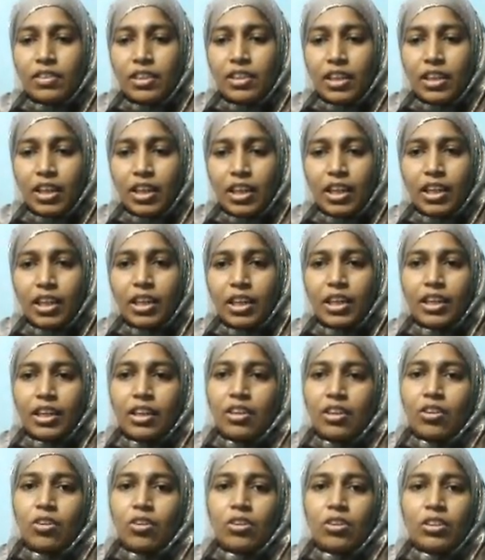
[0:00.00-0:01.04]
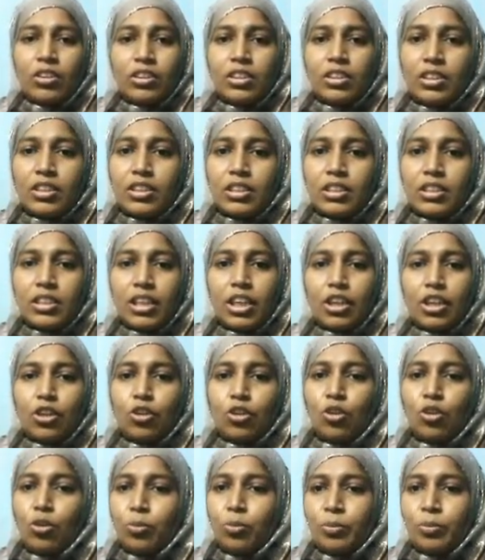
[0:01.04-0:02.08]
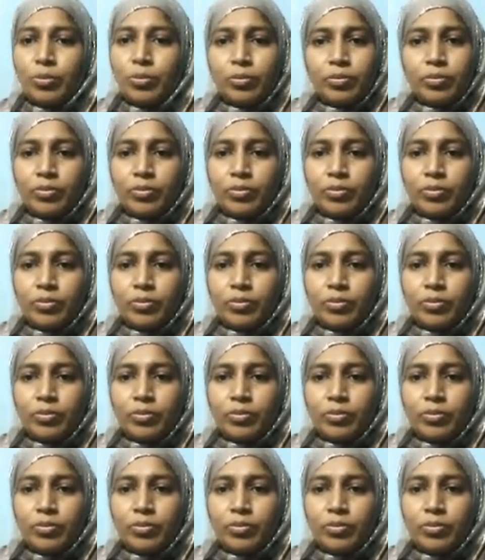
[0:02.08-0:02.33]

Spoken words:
3. This 3 cube.